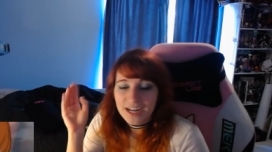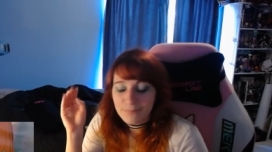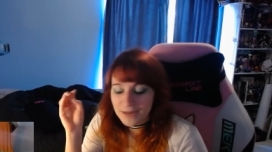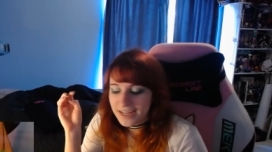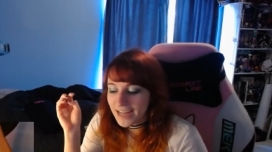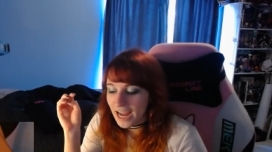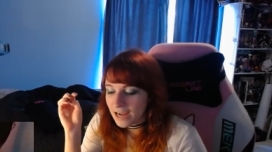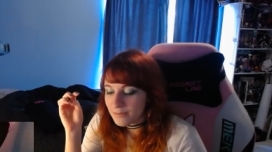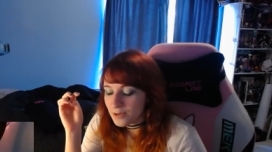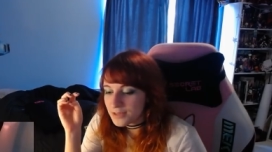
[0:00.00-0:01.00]
But
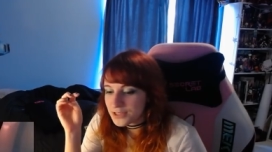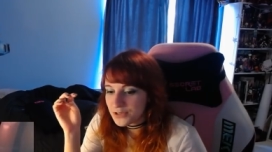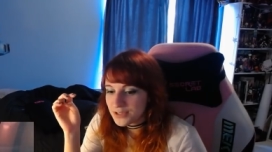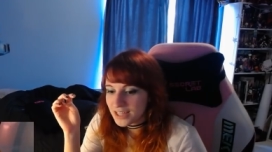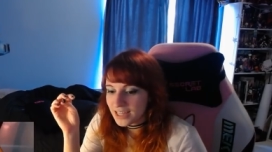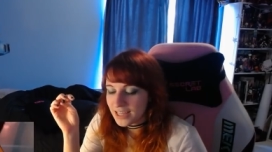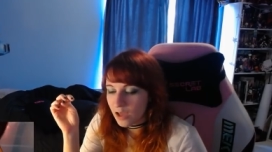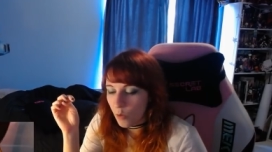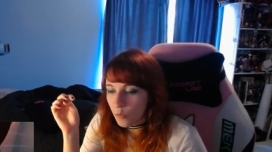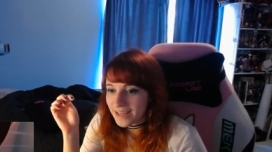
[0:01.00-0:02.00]
Amber was using like
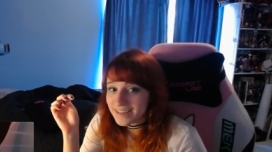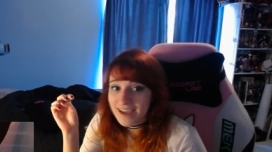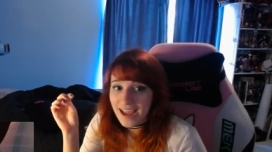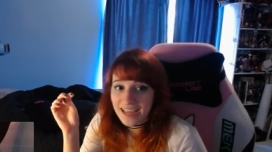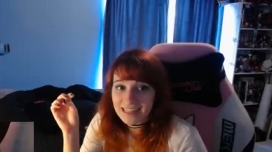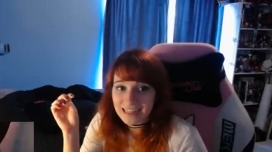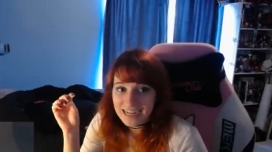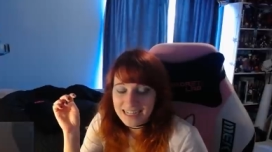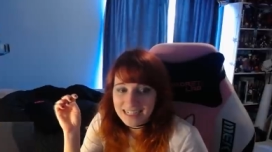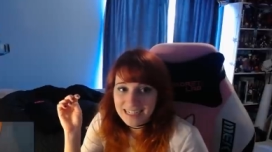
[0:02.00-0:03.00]
wind and
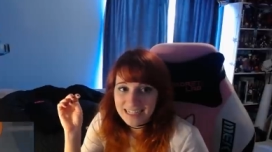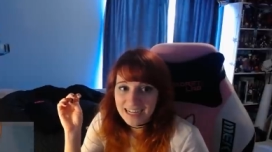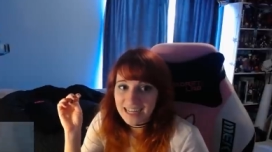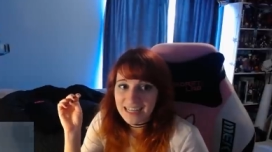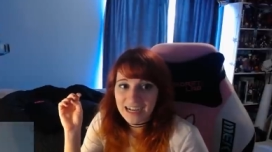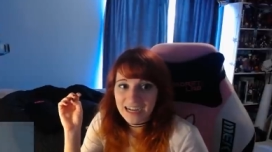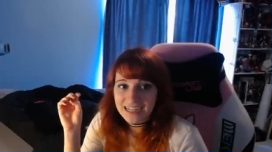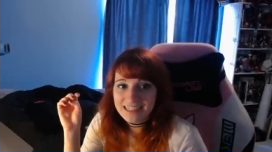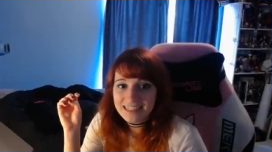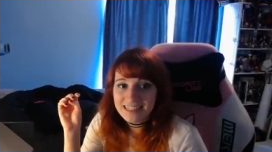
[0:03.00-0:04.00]
lightning and
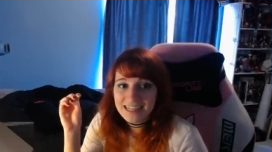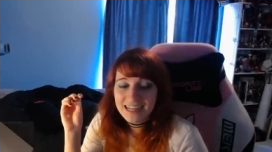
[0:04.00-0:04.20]
ice